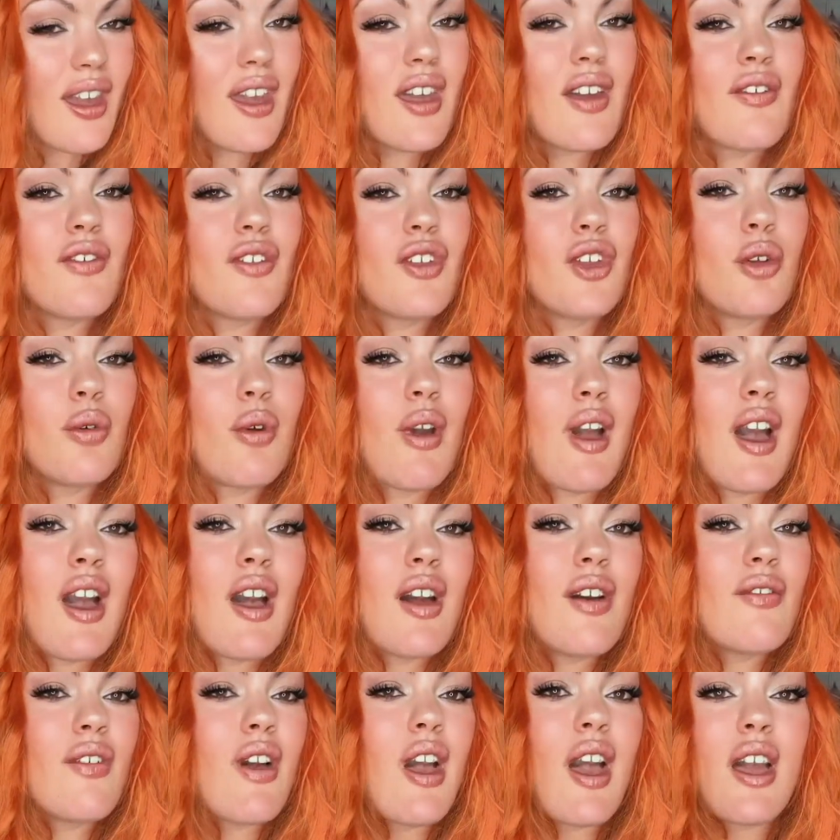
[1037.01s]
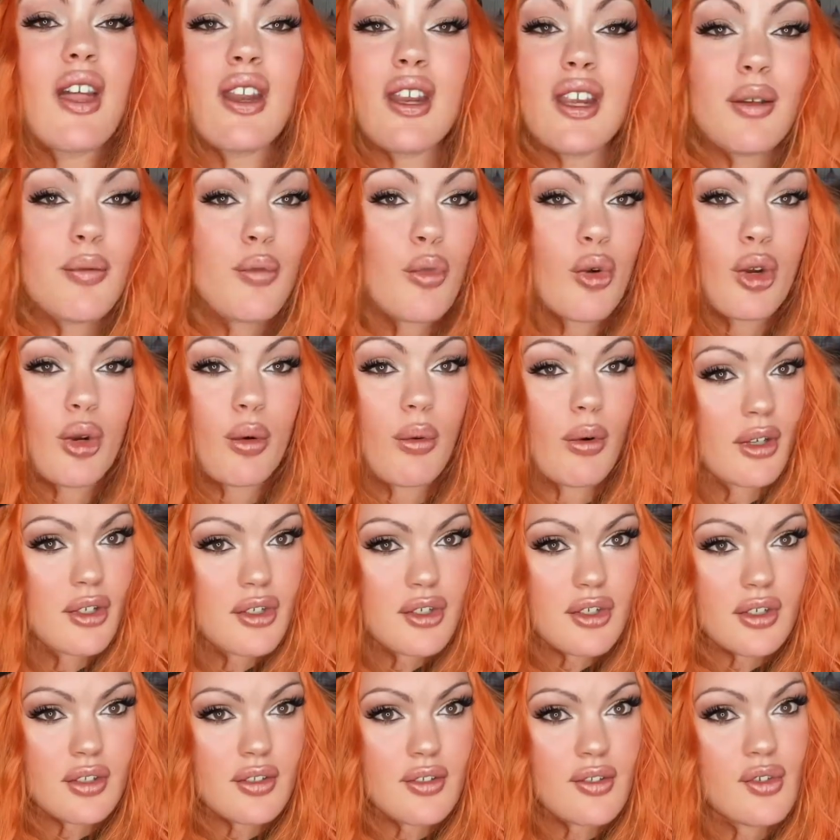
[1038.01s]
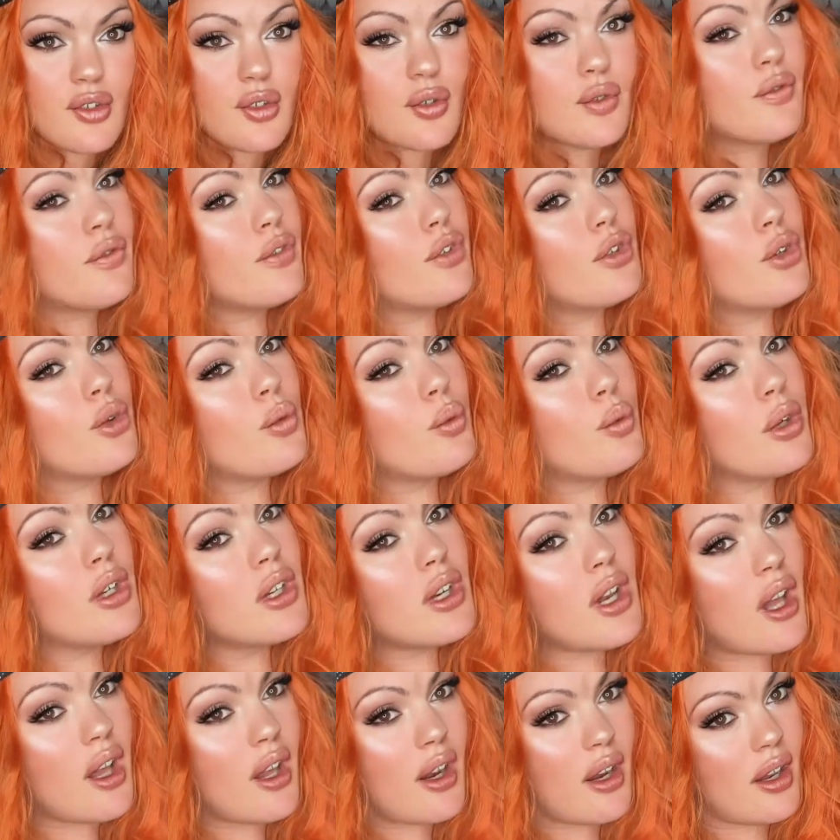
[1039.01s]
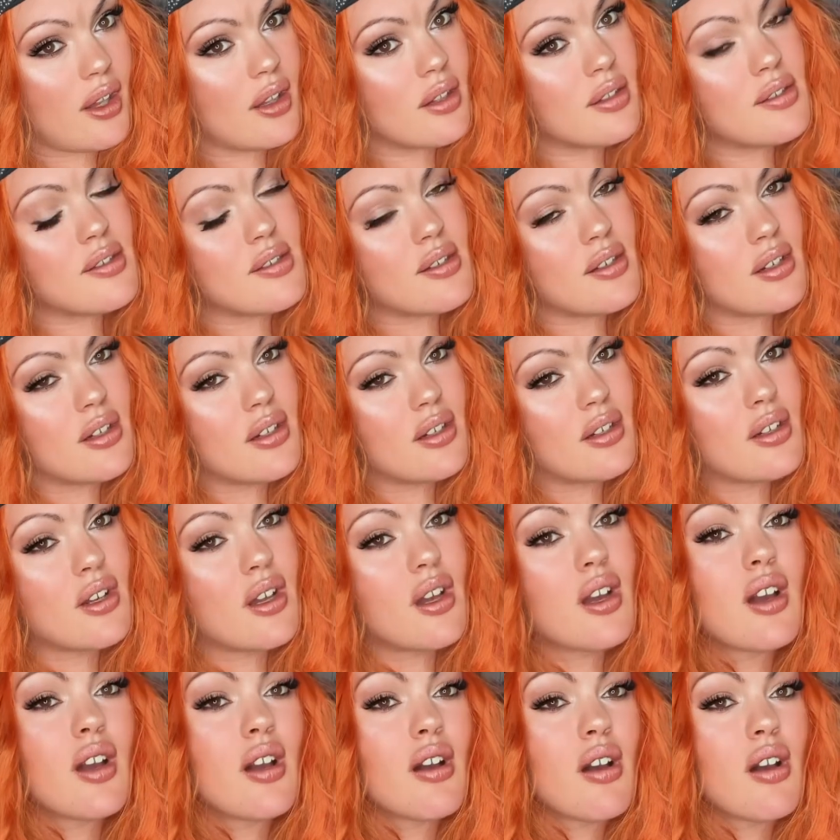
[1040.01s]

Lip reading: If you have any more questions you feel were not answered,